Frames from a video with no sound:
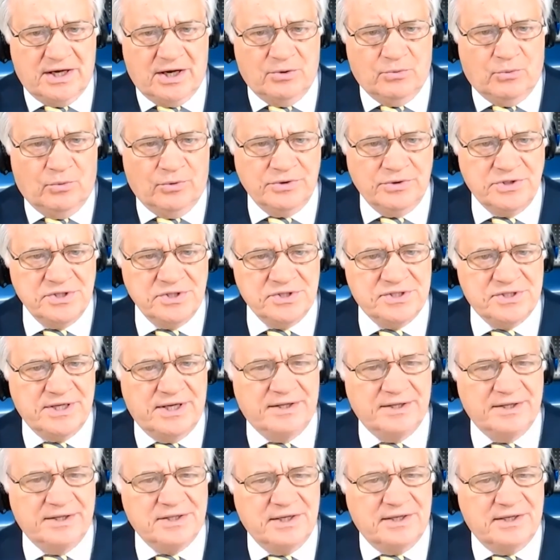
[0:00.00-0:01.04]
I want to say
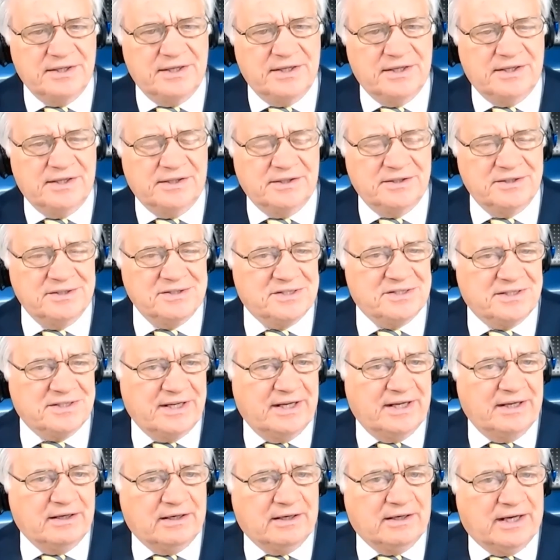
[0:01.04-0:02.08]
that
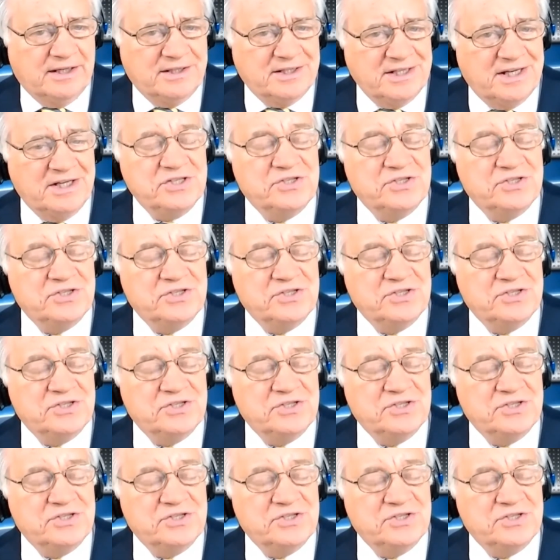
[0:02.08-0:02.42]
ScalarLight